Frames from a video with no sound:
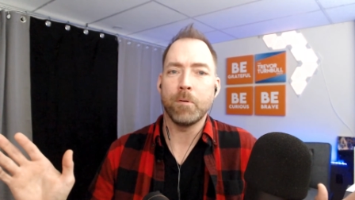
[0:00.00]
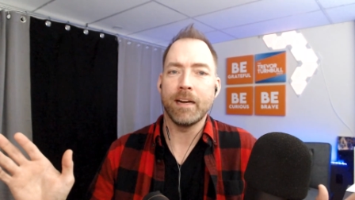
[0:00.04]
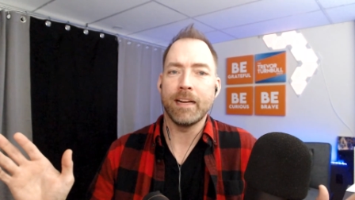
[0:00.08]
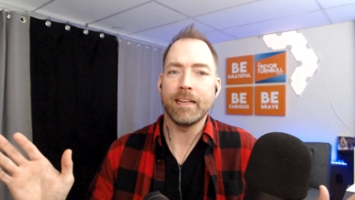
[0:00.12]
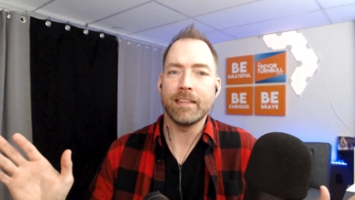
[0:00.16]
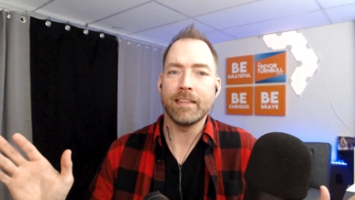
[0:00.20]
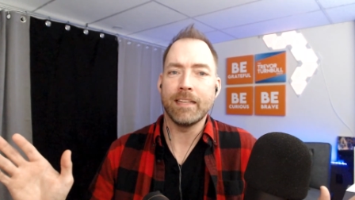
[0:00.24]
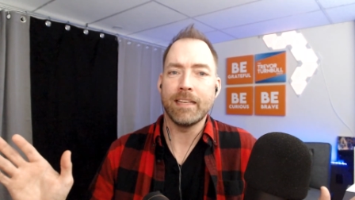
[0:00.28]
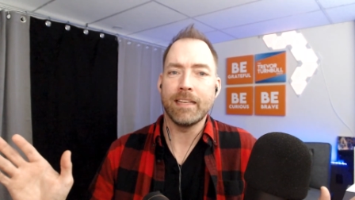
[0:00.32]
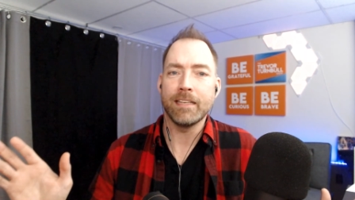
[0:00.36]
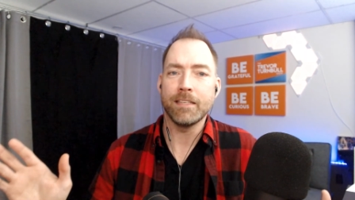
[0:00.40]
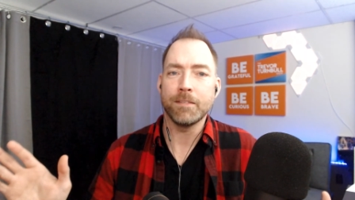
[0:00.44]

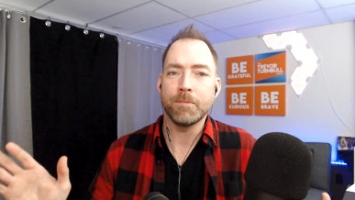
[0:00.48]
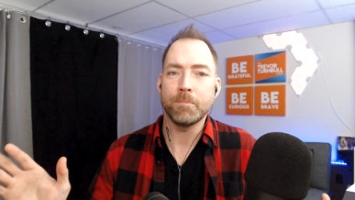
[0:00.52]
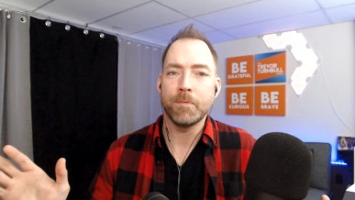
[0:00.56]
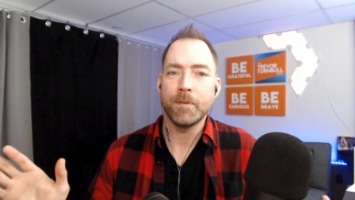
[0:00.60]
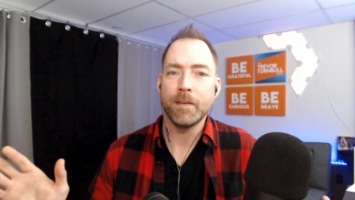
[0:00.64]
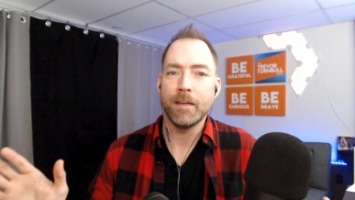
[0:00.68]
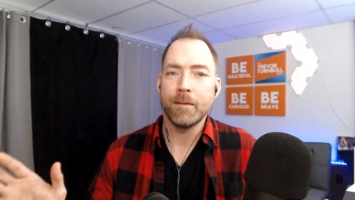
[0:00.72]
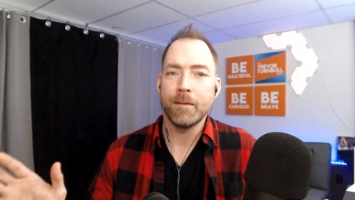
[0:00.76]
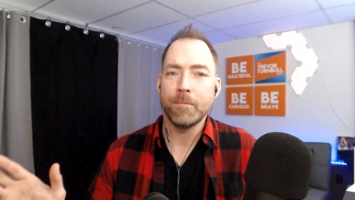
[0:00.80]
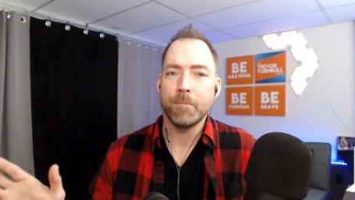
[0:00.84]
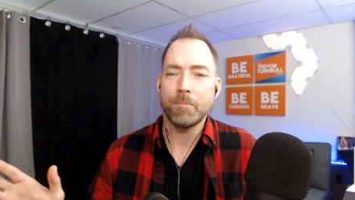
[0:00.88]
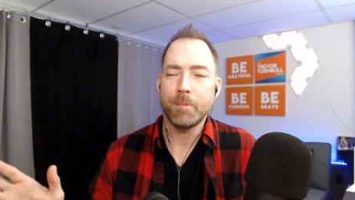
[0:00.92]
bring these
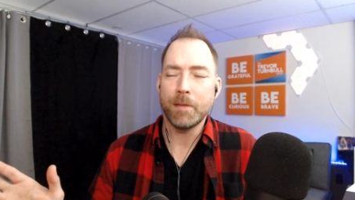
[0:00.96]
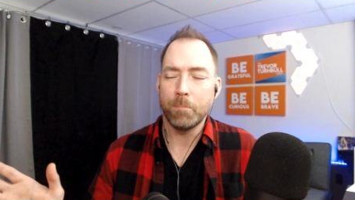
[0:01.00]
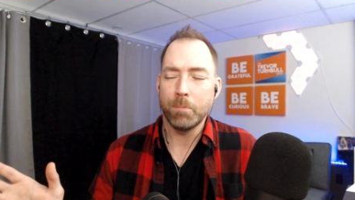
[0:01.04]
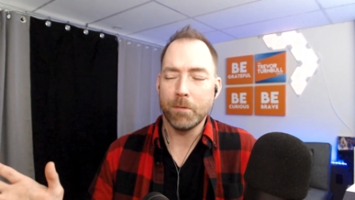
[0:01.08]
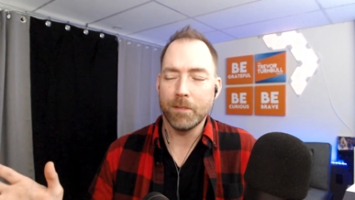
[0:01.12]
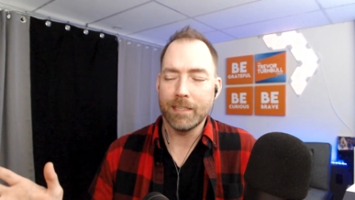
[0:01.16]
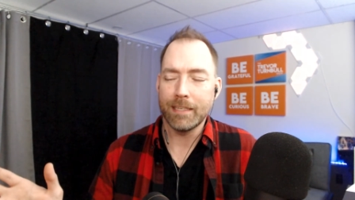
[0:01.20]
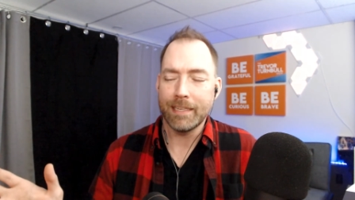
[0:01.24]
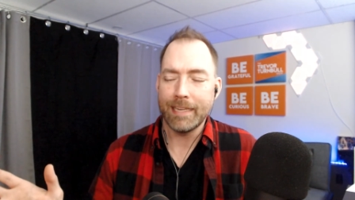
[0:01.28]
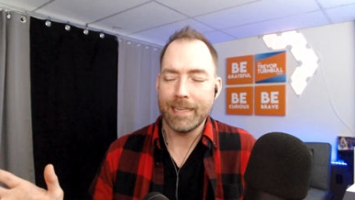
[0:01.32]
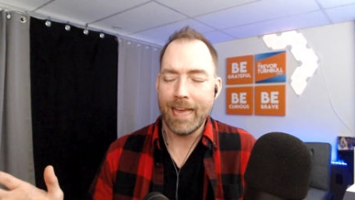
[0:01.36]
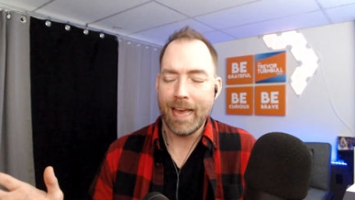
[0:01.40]

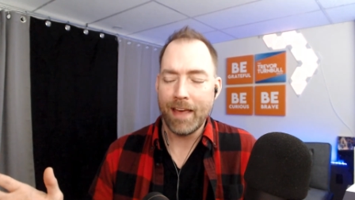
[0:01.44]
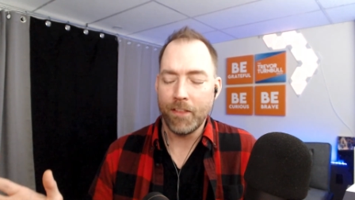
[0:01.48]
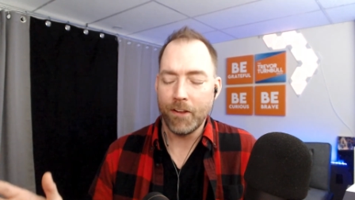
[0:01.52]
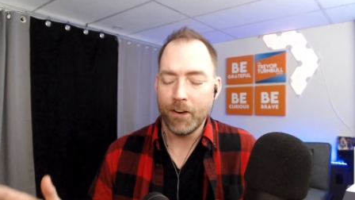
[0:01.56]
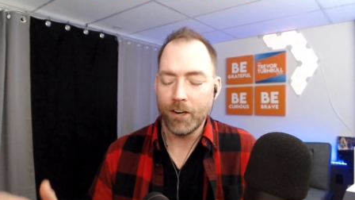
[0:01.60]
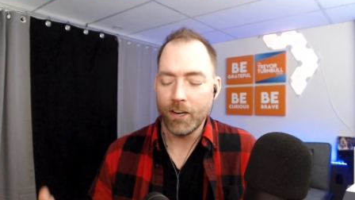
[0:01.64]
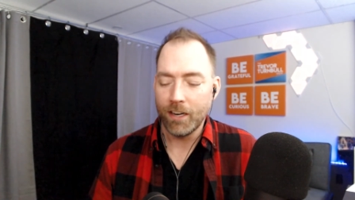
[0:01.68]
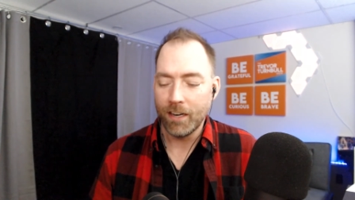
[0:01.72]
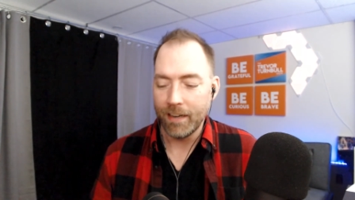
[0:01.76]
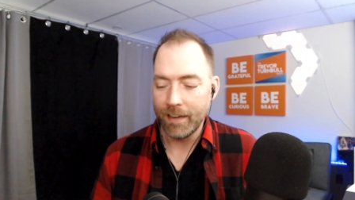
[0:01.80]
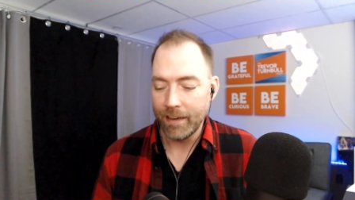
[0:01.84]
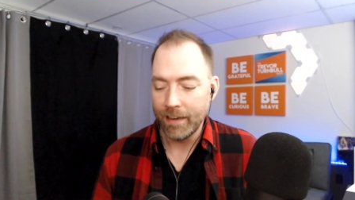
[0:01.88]
people together.